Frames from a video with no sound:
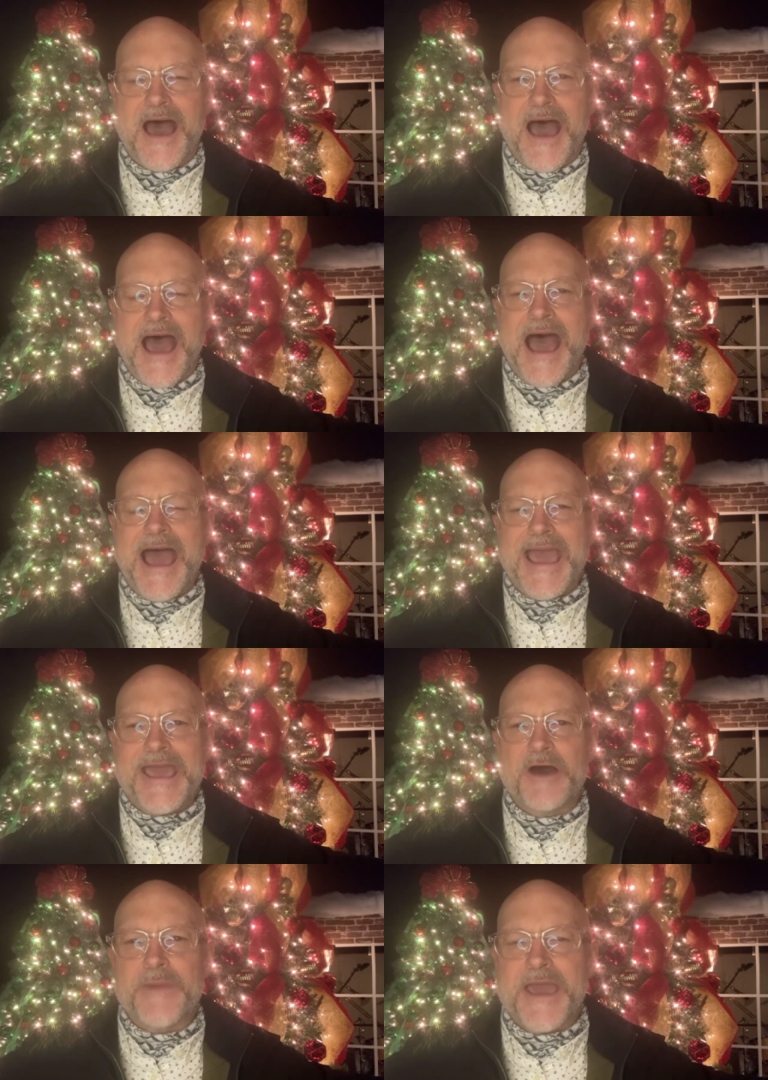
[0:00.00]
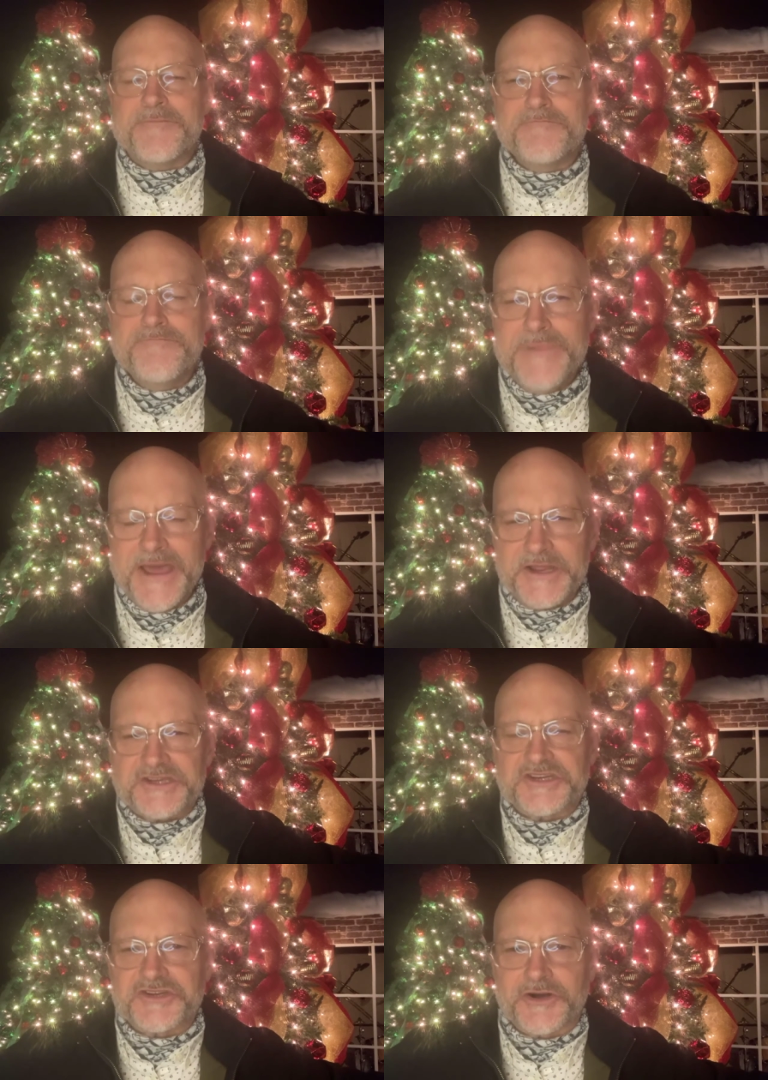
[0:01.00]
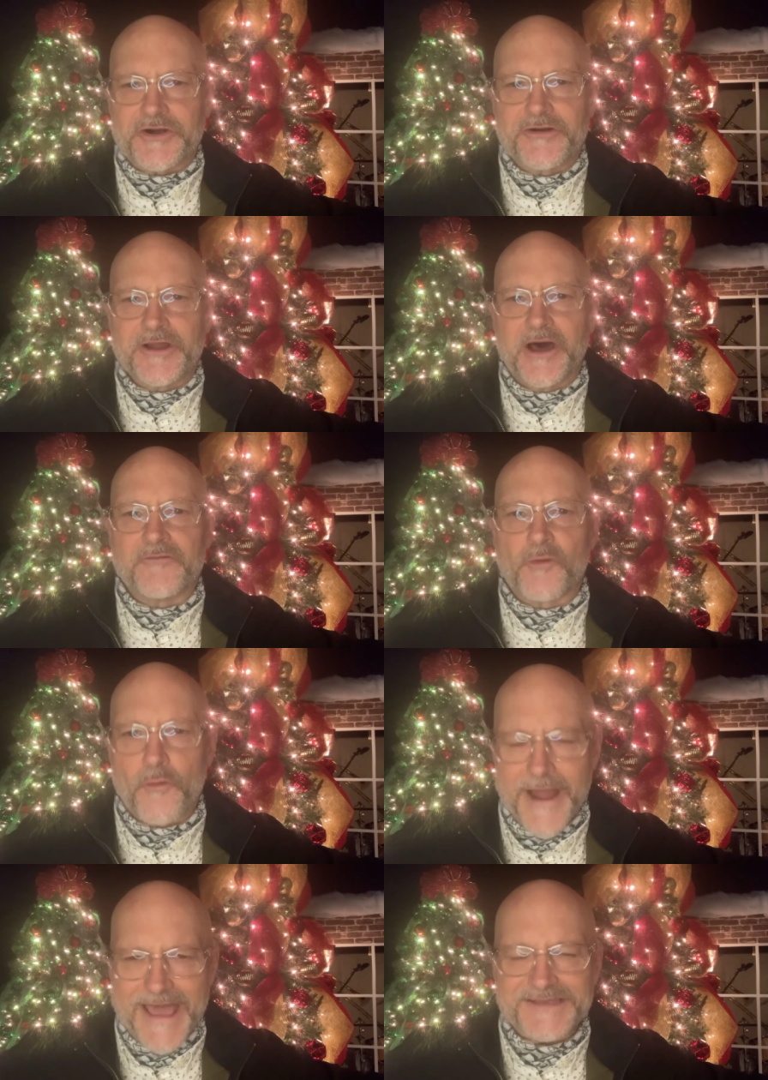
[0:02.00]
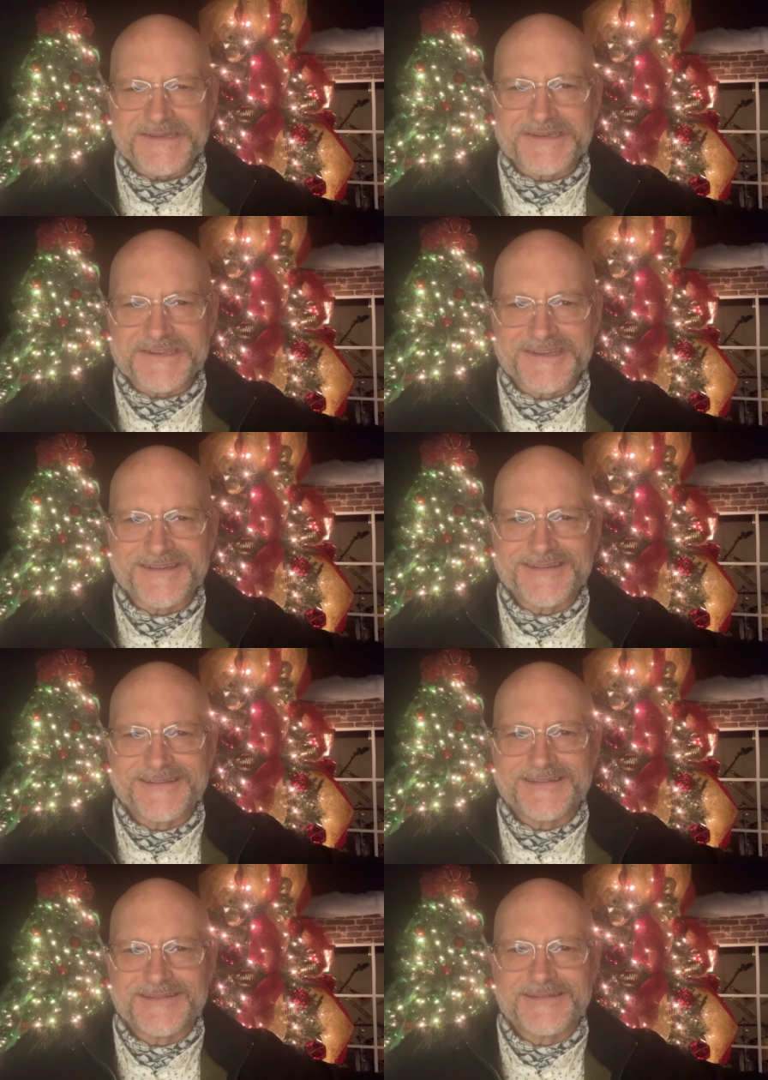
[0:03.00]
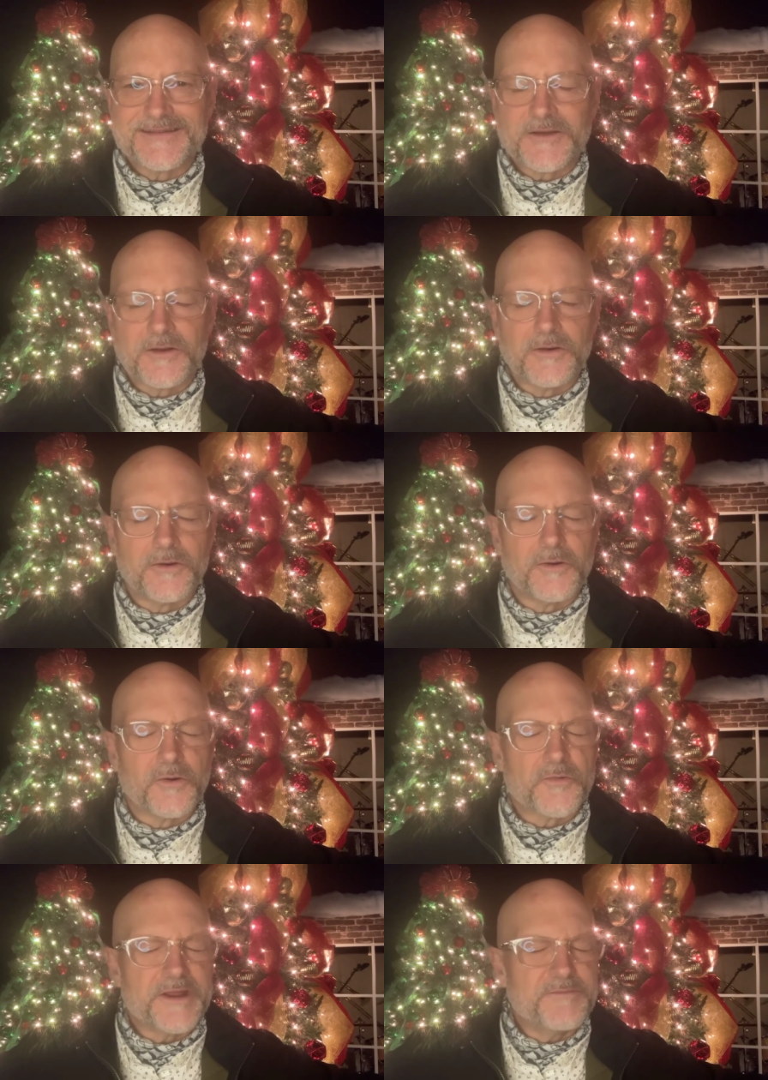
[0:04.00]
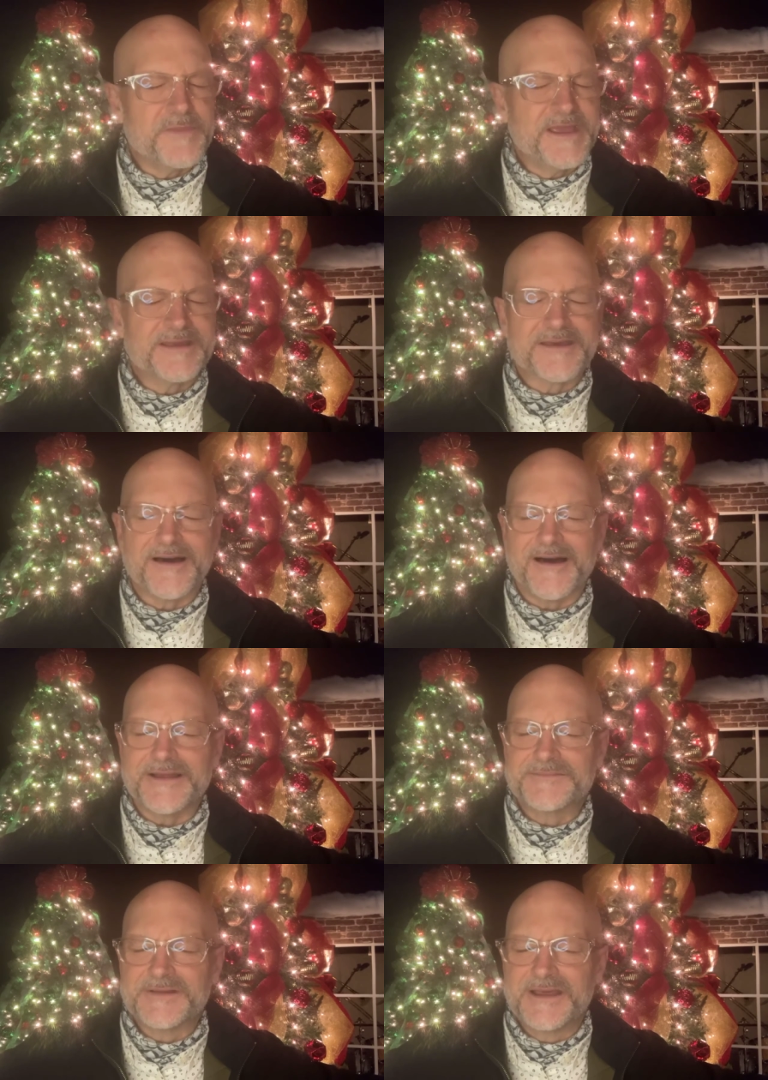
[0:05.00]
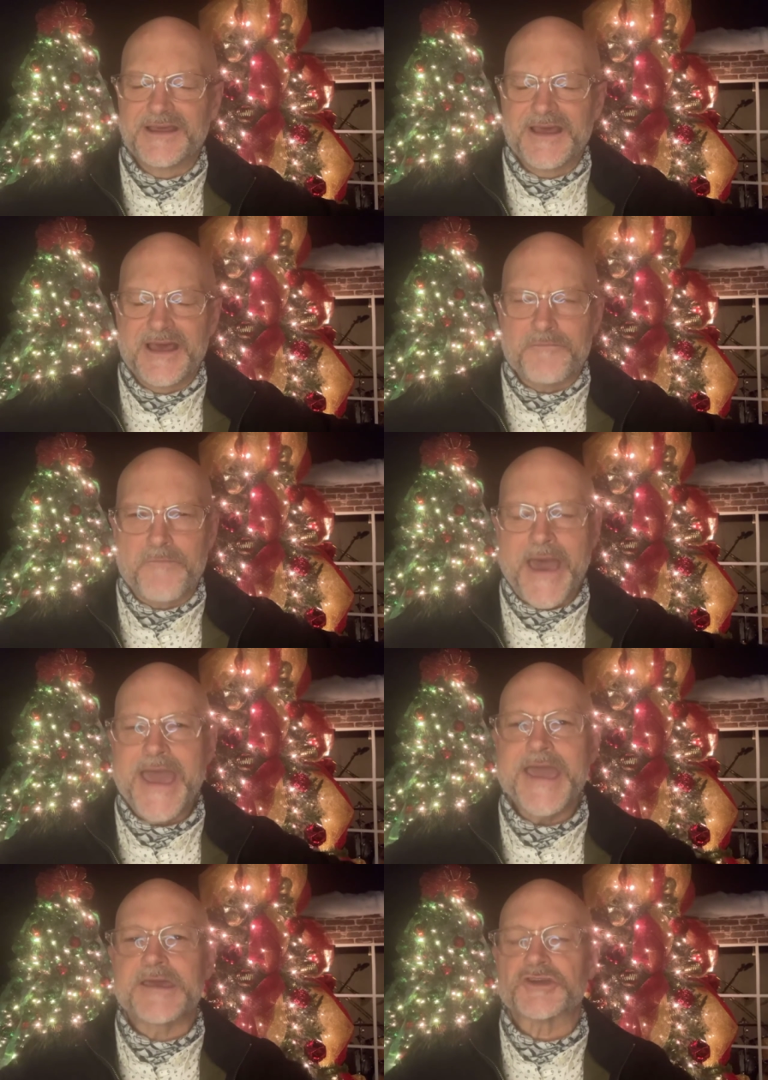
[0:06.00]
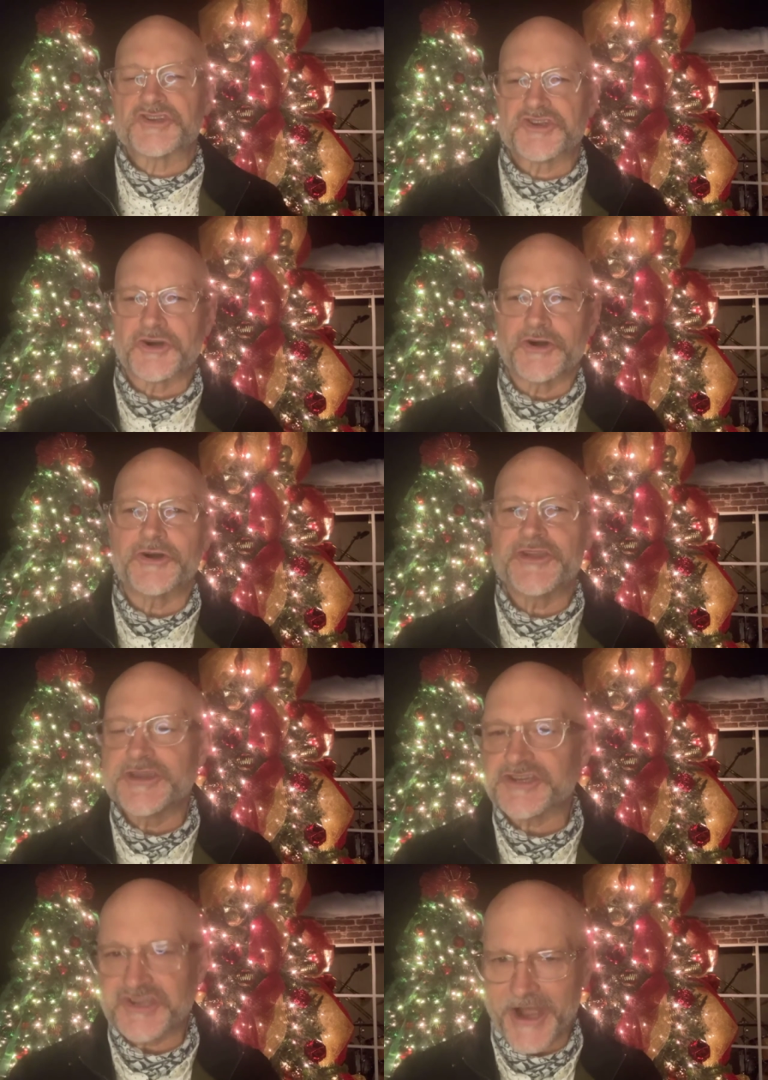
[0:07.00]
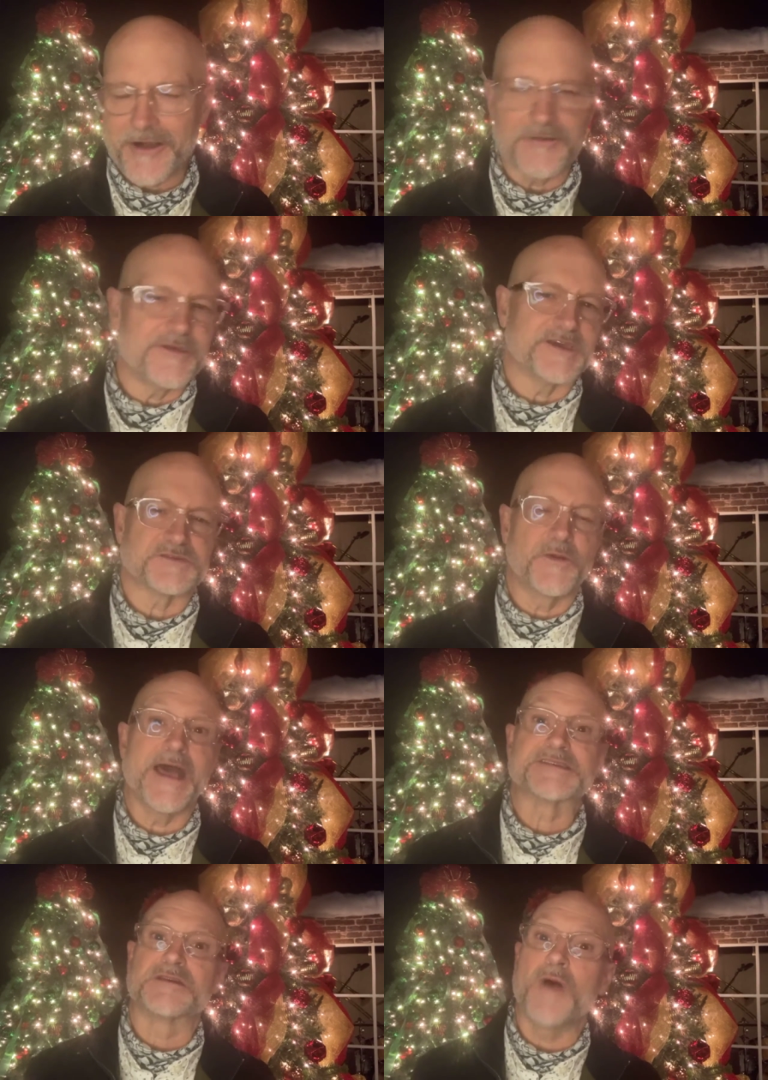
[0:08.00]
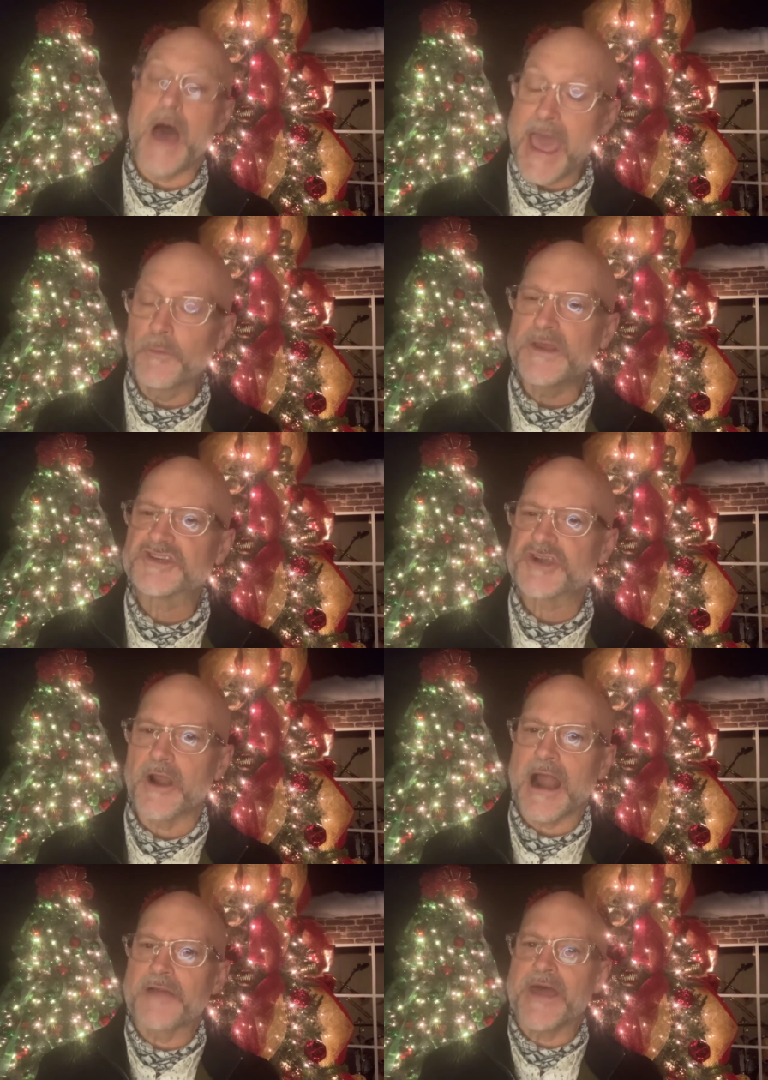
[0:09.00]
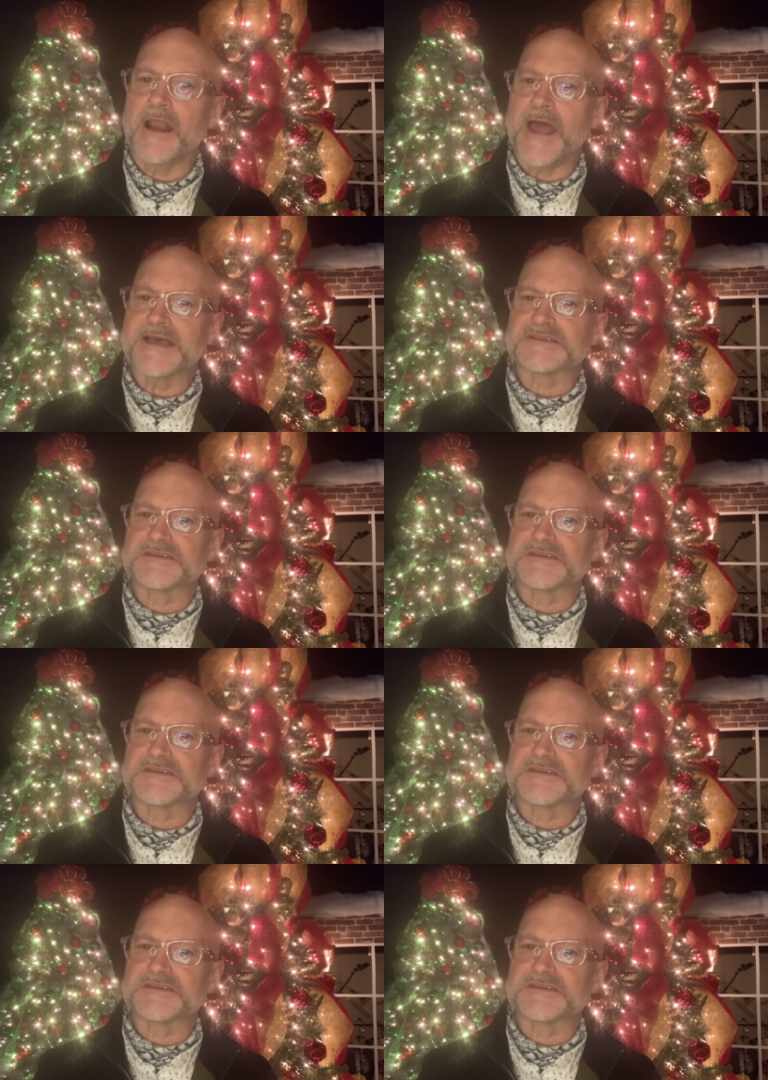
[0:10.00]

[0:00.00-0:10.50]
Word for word: I am a minister of rest. Glory be to God. Make sure you share this. We had some, hey, we share uh, that last